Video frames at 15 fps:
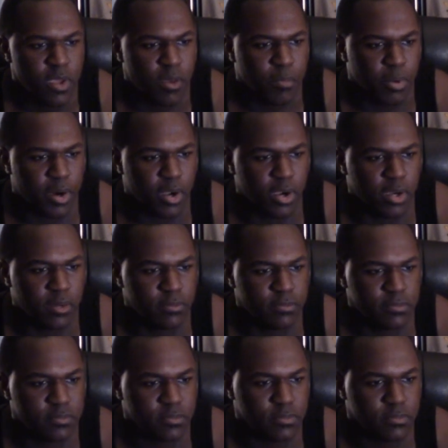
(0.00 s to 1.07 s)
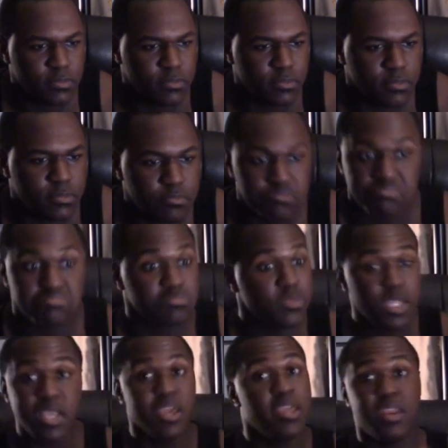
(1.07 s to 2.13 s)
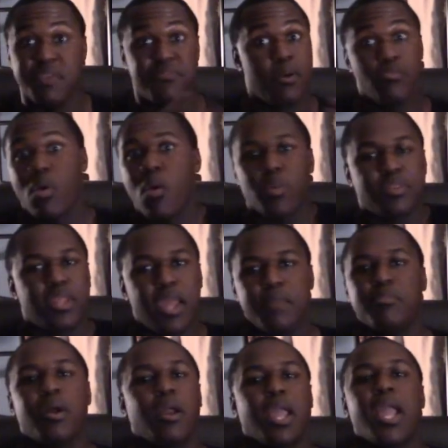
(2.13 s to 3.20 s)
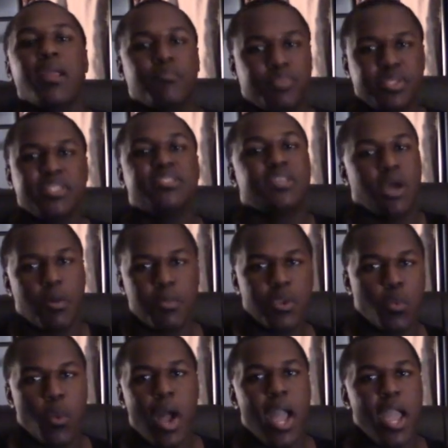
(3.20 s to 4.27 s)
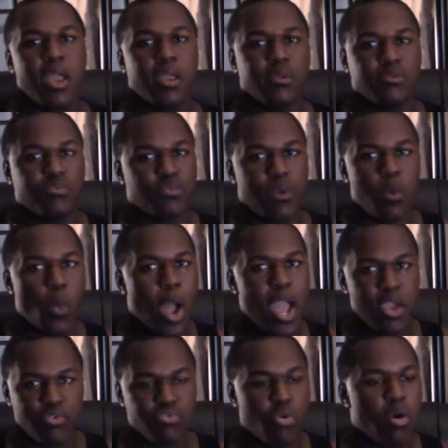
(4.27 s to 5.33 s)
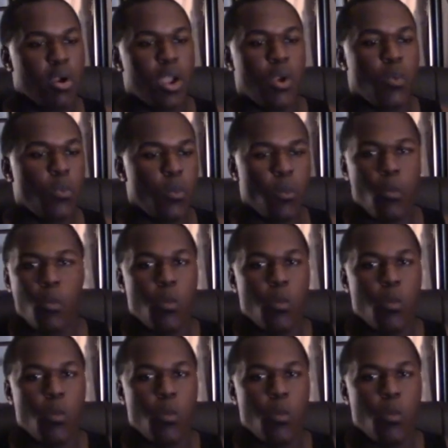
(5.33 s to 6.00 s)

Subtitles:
But and if I'm wrong with that, again, please tell me why it's wrong and